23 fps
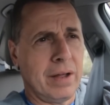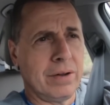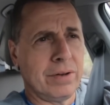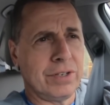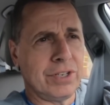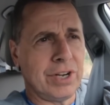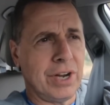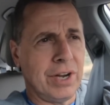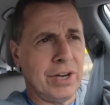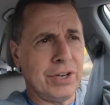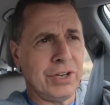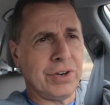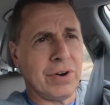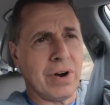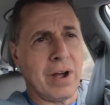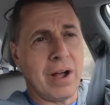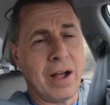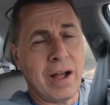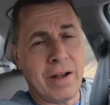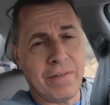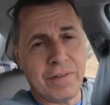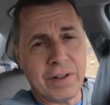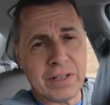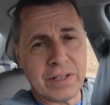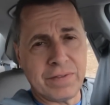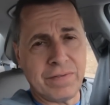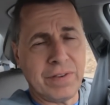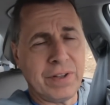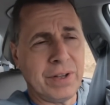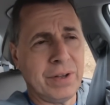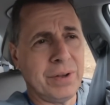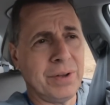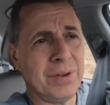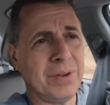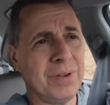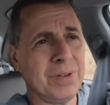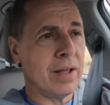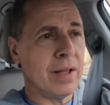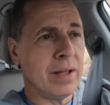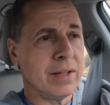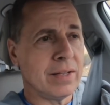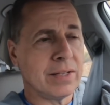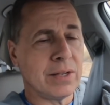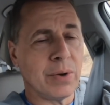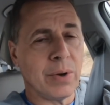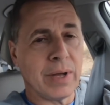change your office view,
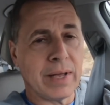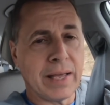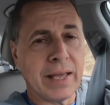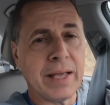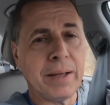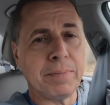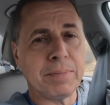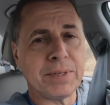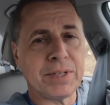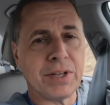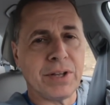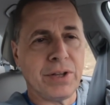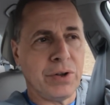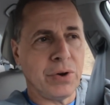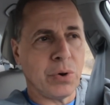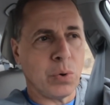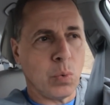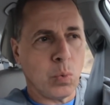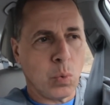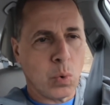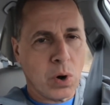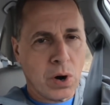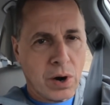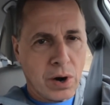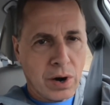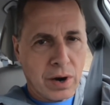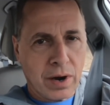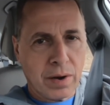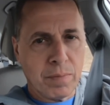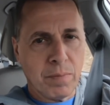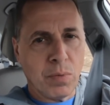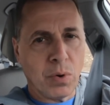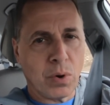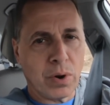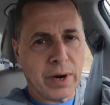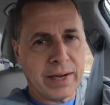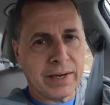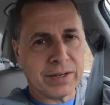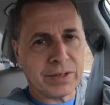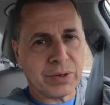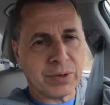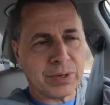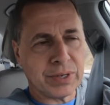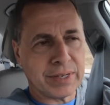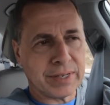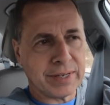so it keeps your work more
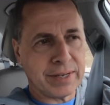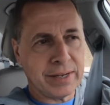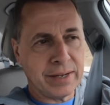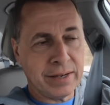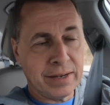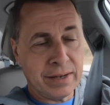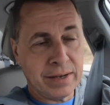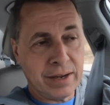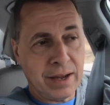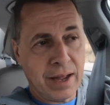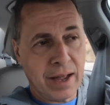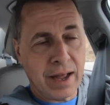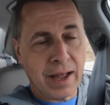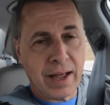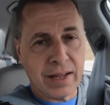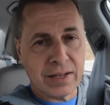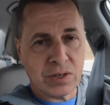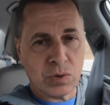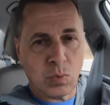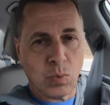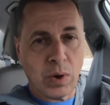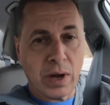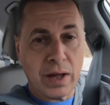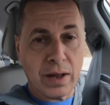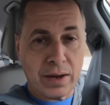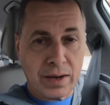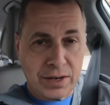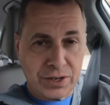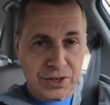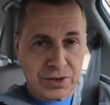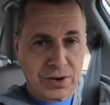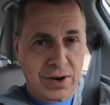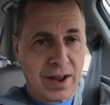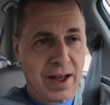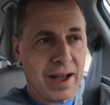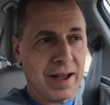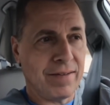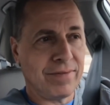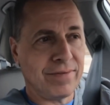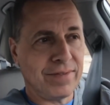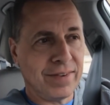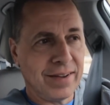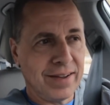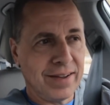interesting as well as your life.